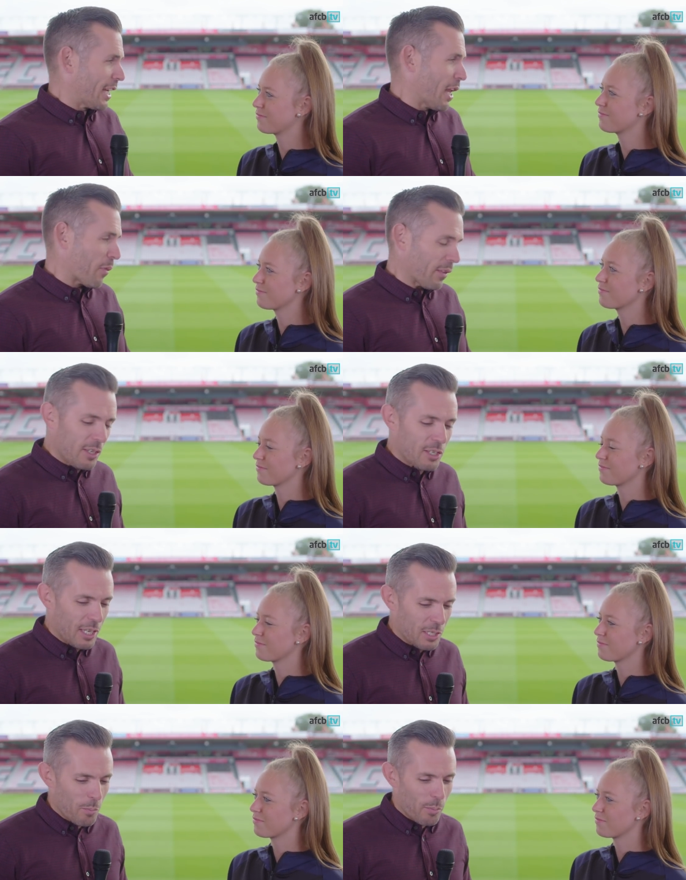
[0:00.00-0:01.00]
Speaker 1: and get nothing this
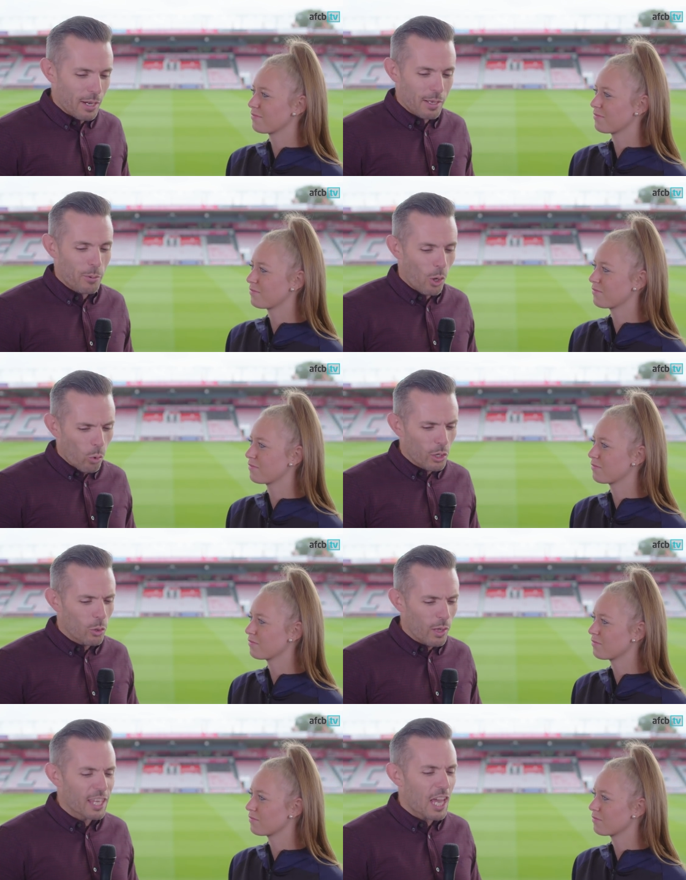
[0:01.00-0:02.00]
season. But but all in
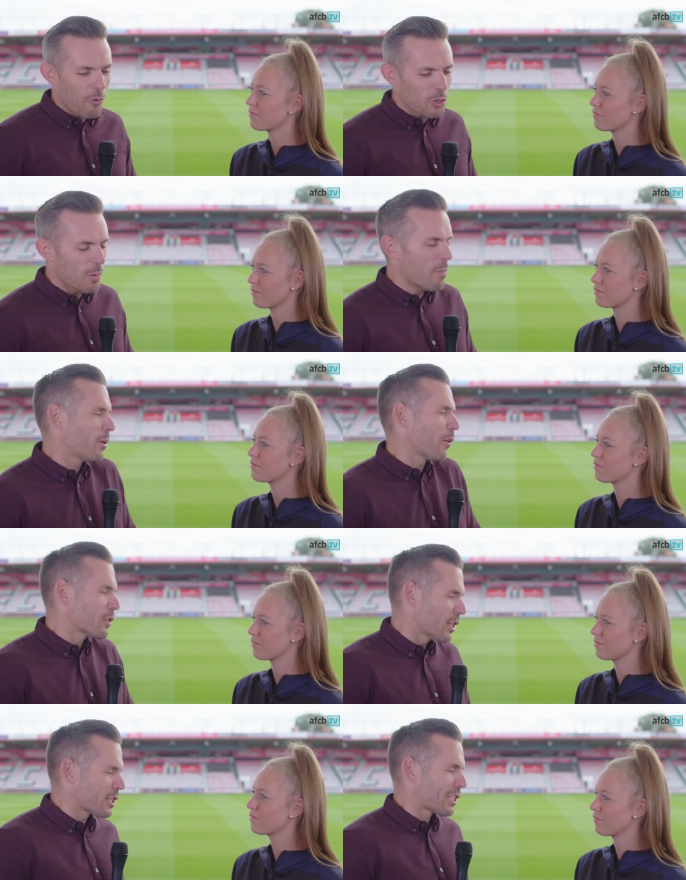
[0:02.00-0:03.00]
all, encouragement, but
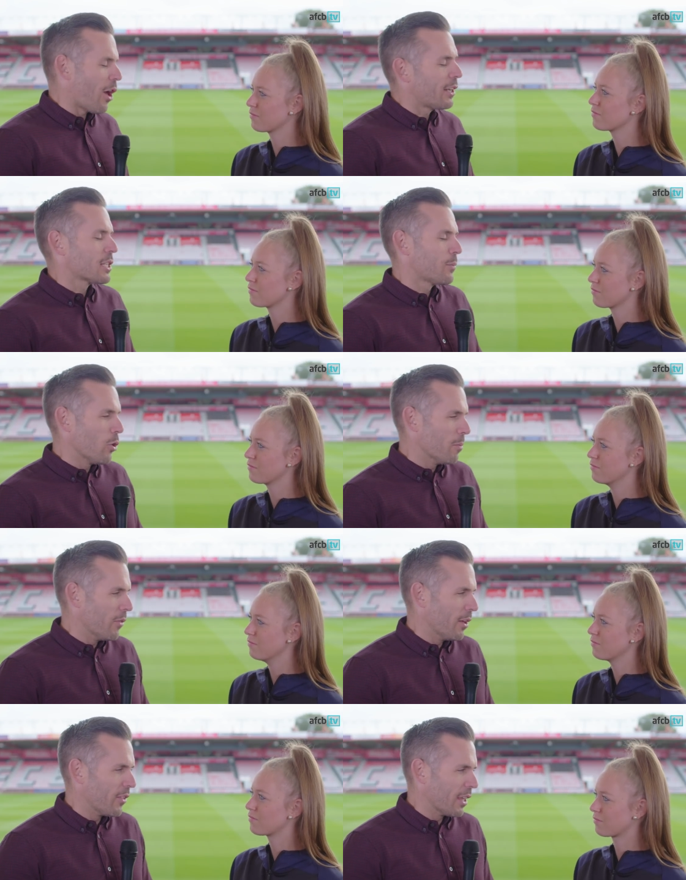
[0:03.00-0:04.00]
obviously the slight
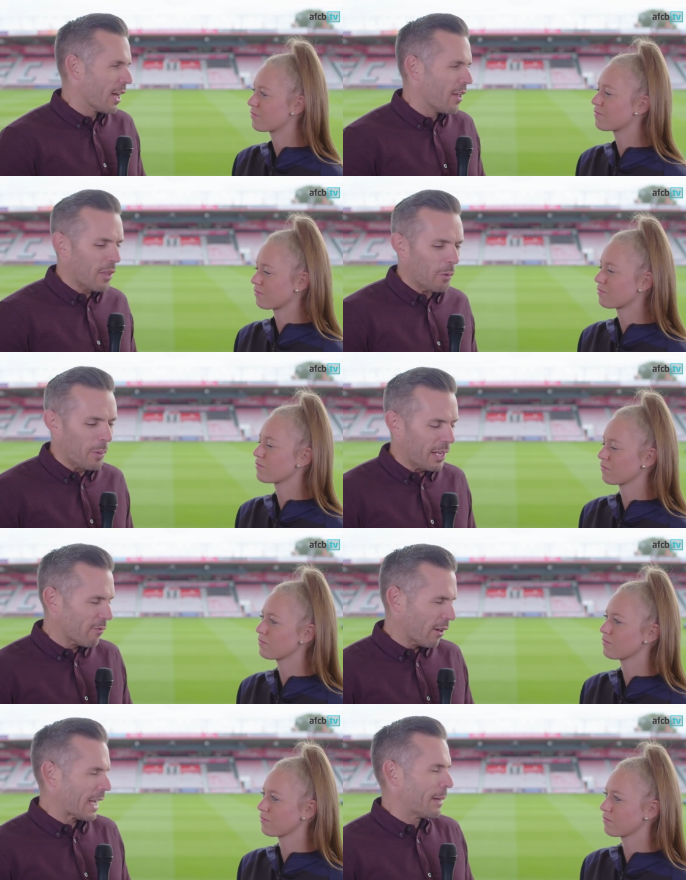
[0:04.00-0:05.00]
disappointment that the uh, the
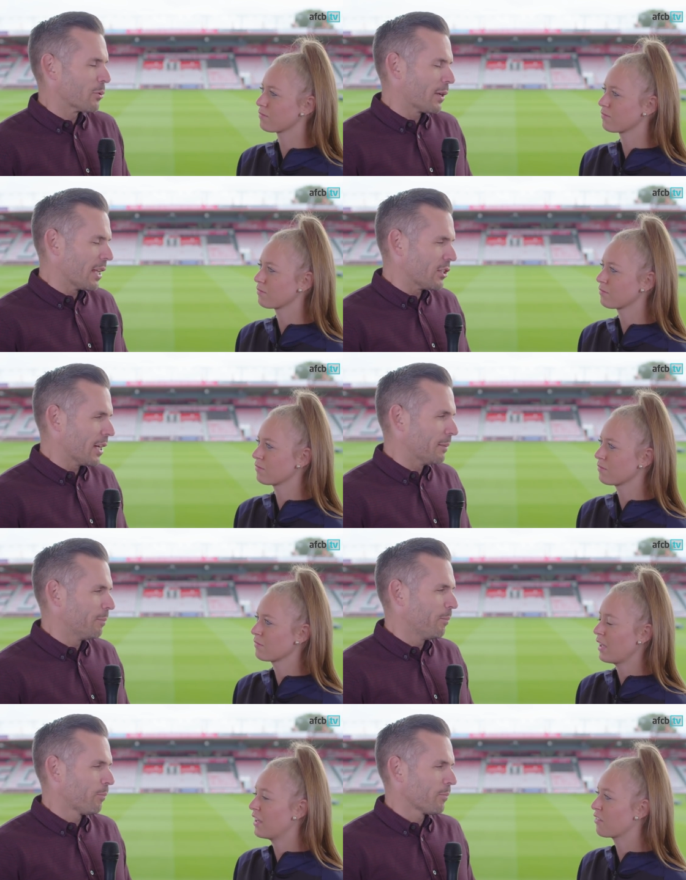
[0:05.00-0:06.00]
unbeaten run came to an end. Yeah.
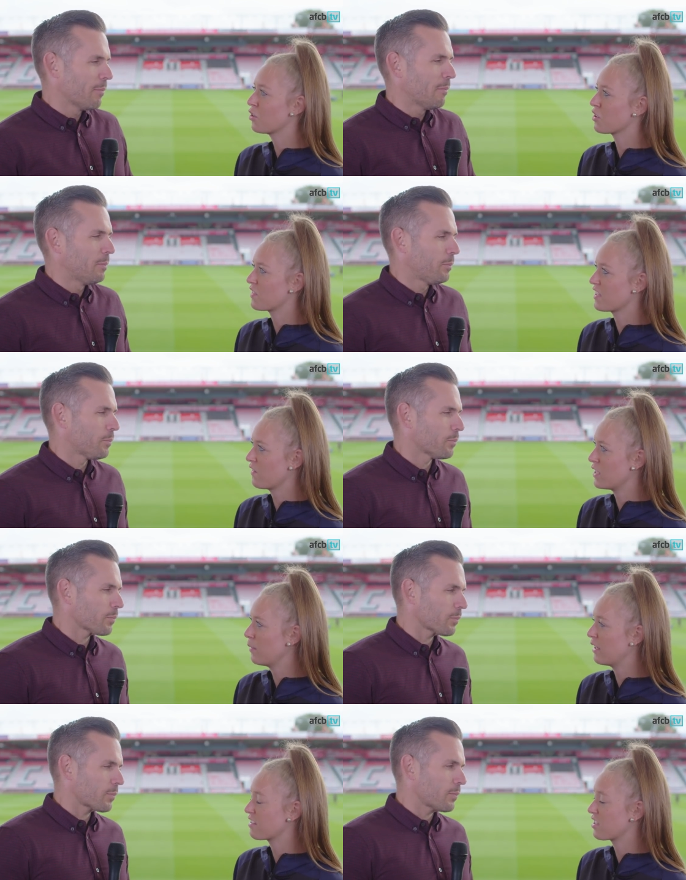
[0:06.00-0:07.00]
Speaker 2: And of course, for 70
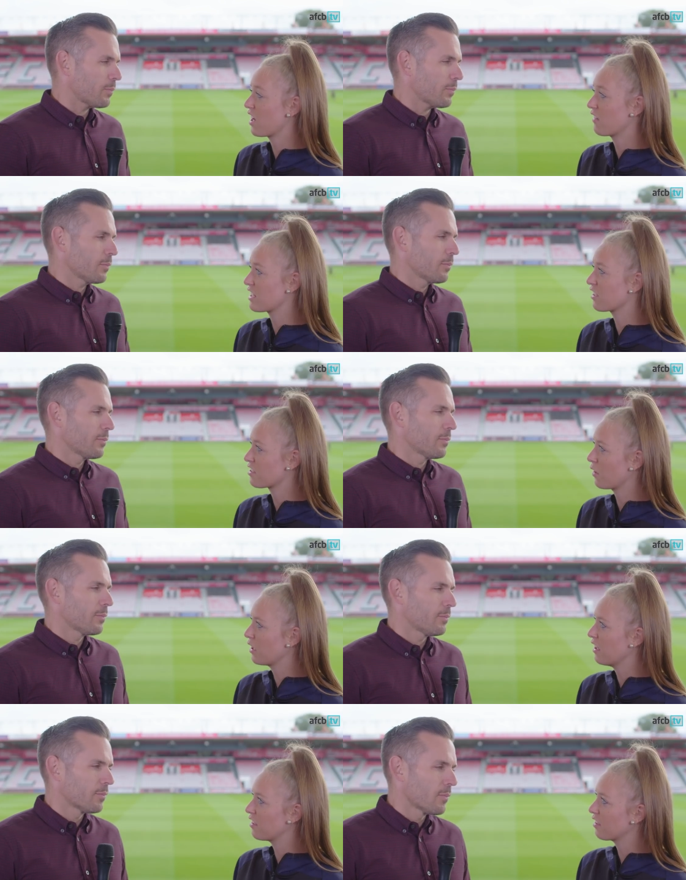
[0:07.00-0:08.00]
minutes, the Cherries looked so
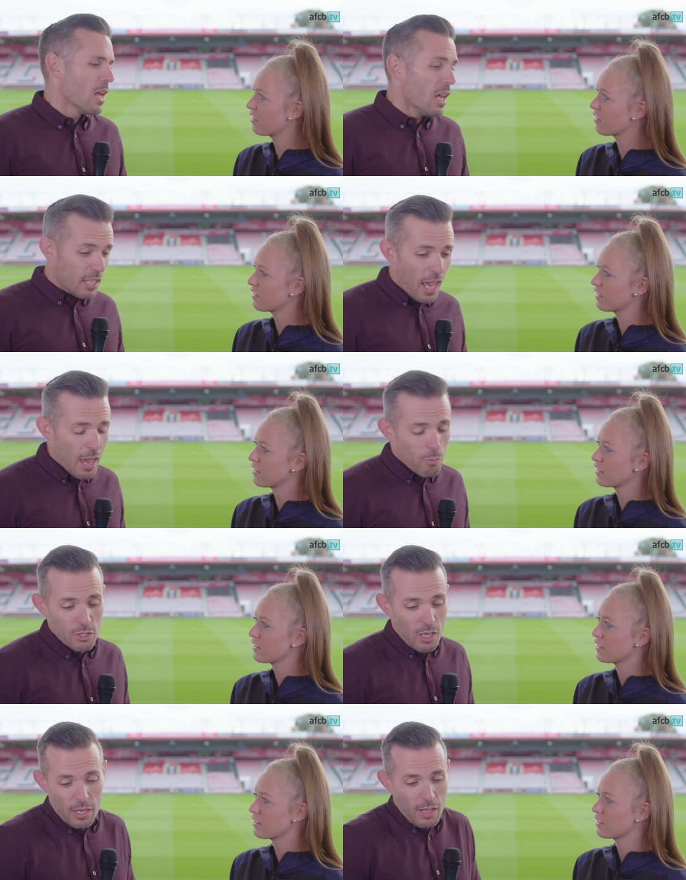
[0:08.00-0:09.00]
good.
Speaker 1: Yeah, it
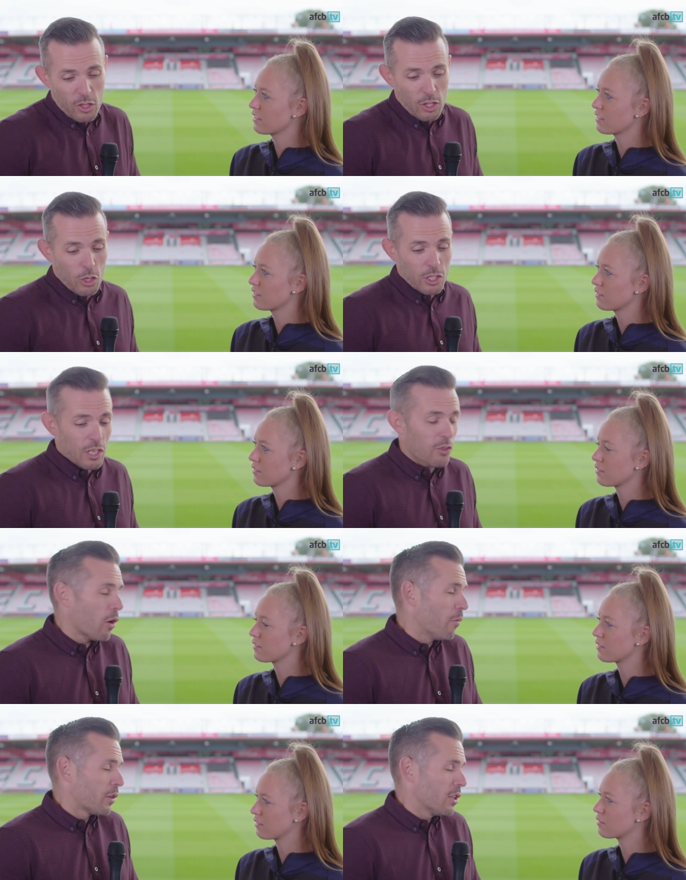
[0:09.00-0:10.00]
was, and the, you could see the
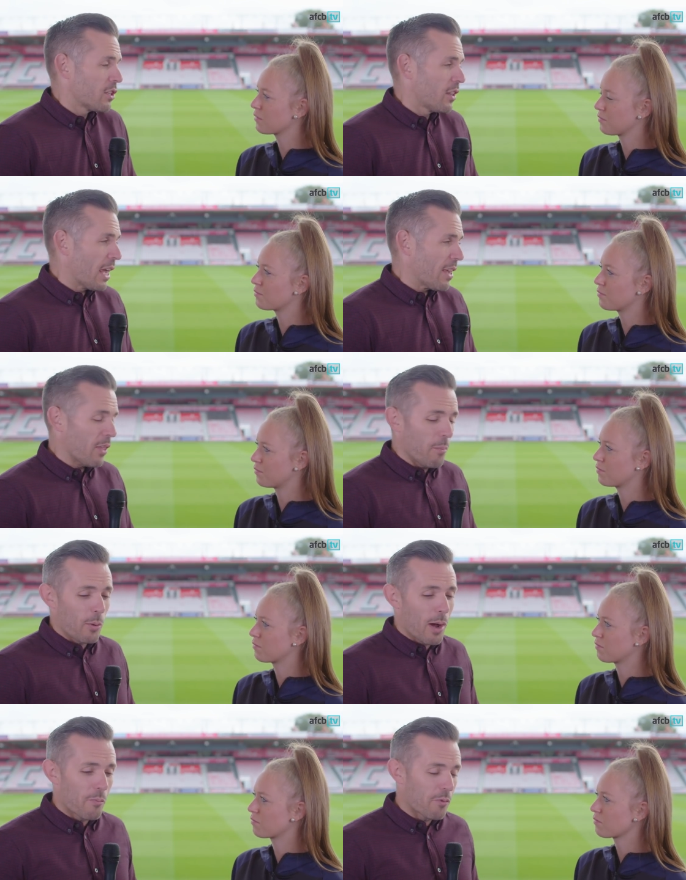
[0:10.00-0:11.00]
confidence that they they
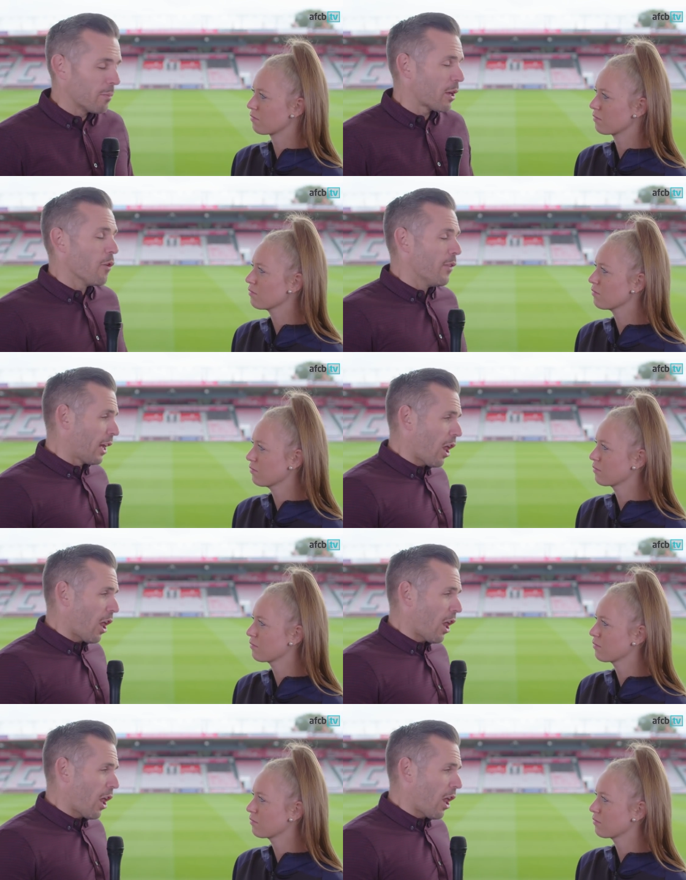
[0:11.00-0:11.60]
built up from going there